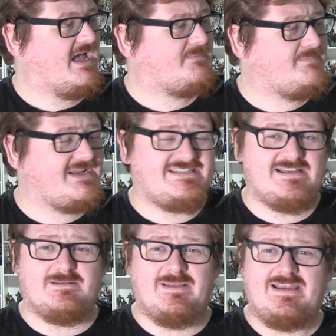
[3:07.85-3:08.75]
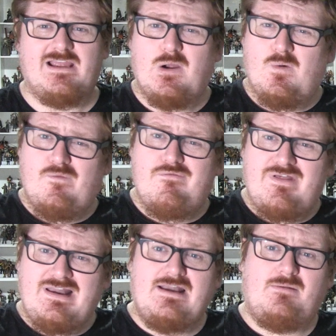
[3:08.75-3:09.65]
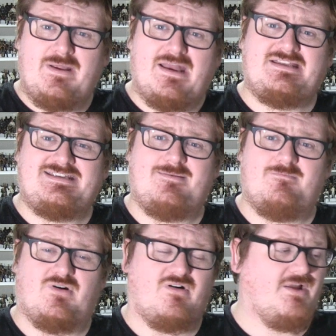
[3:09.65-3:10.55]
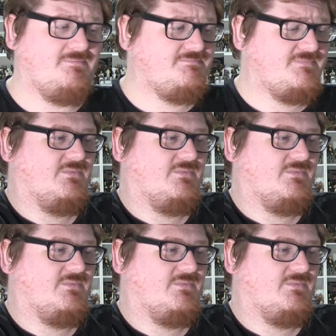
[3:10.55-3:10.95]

admittedly with a little bit of timber on.